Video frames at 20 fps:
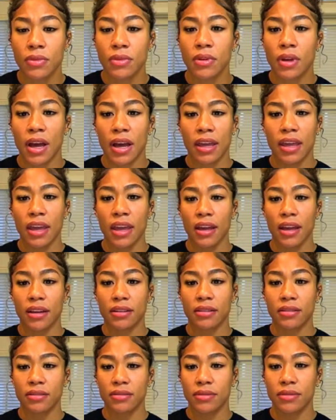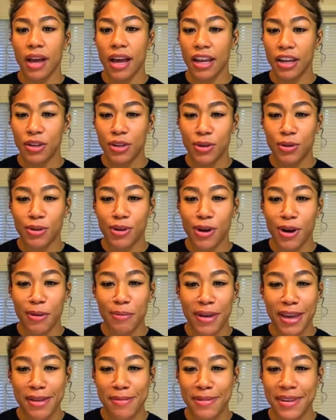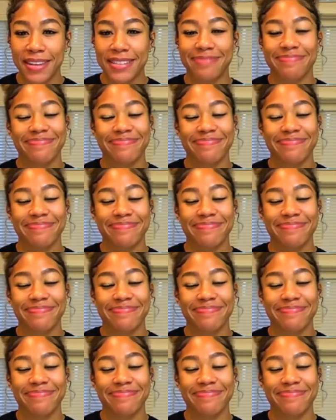I can do it all, baby.